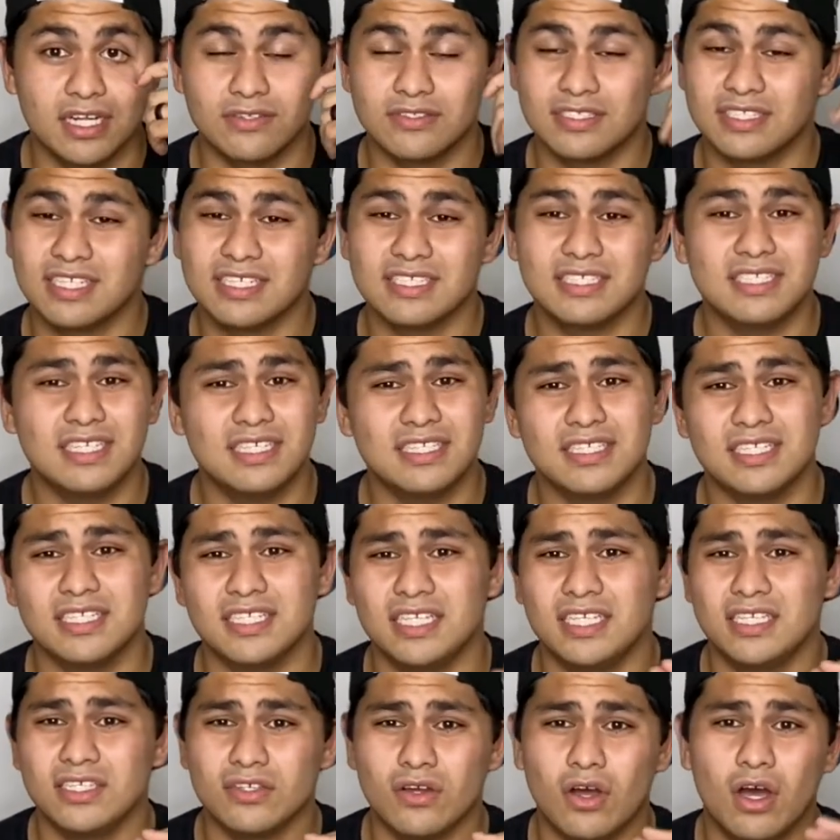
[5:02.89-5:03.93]
This season, he's
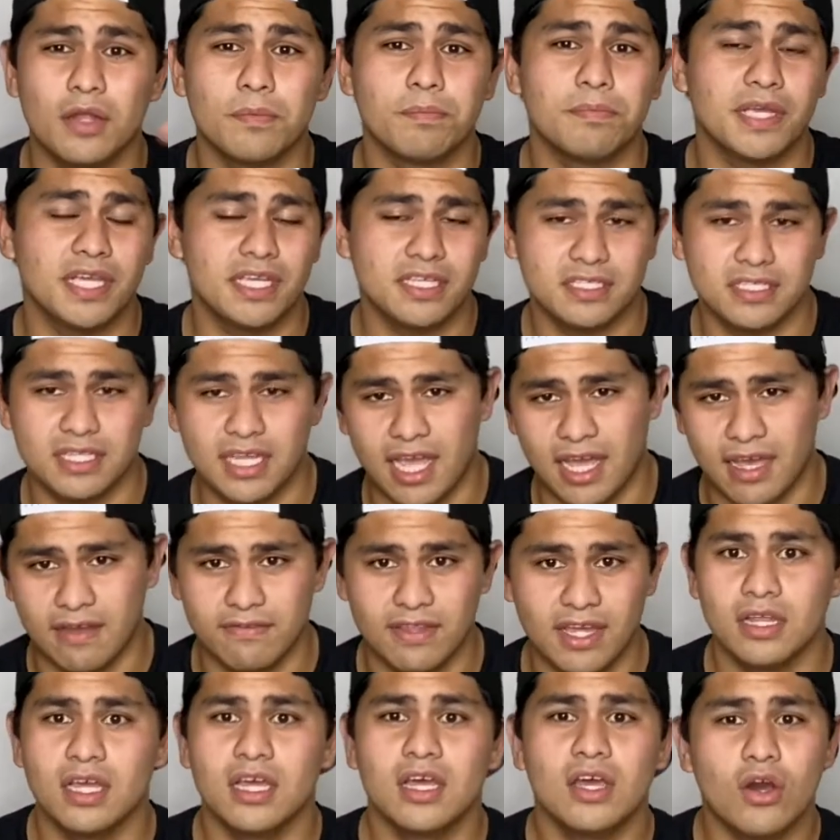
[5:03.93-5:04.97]
on pace to have that
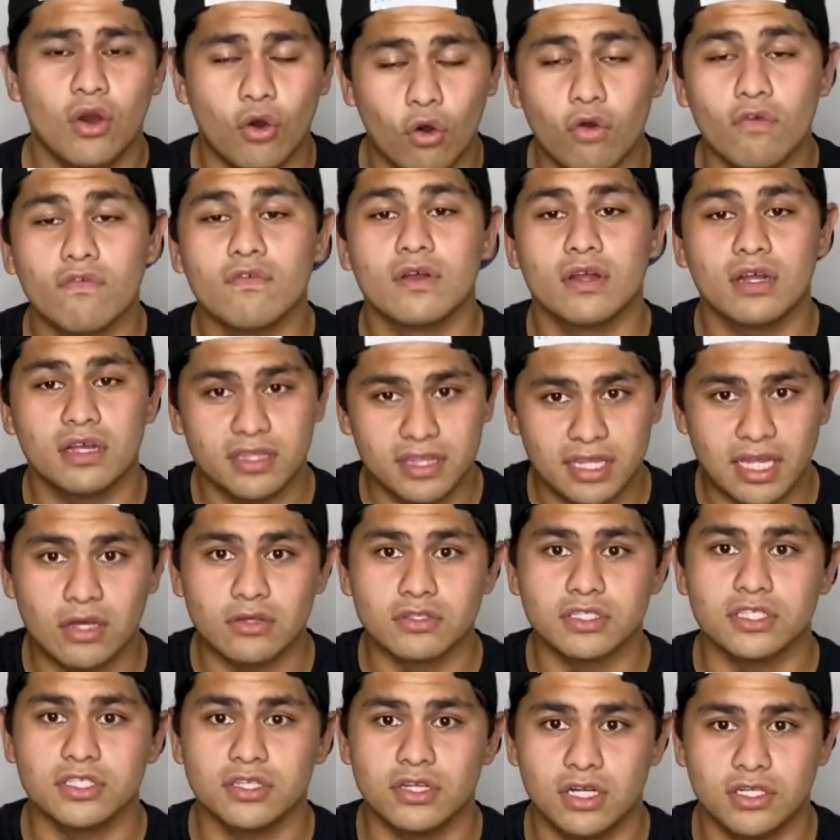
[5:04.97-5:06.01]
over 1,000
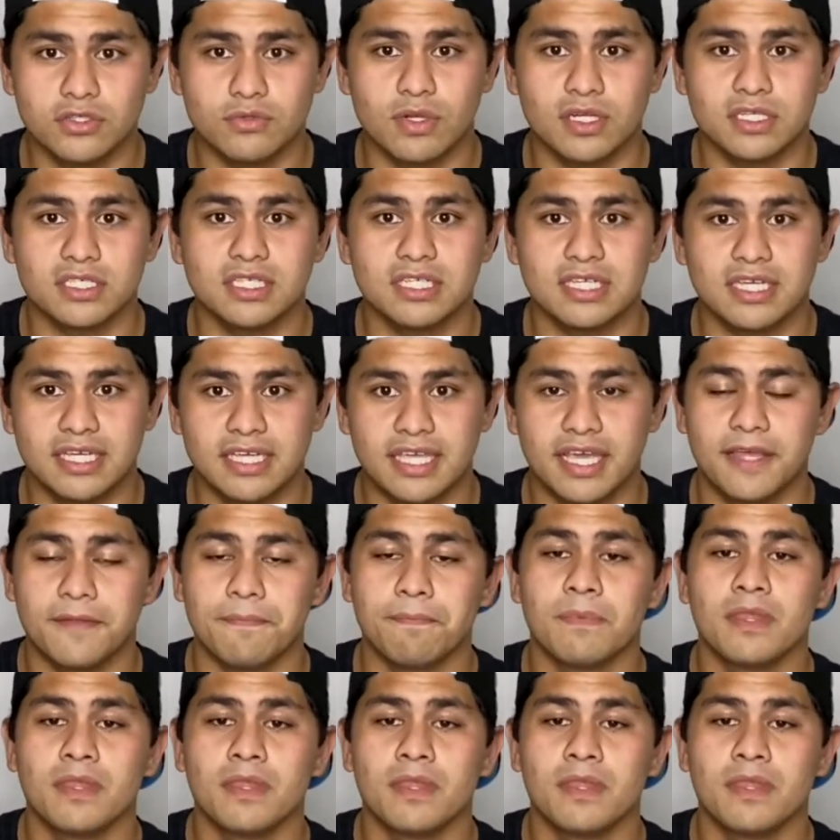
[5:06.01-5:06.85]
yards rushing again.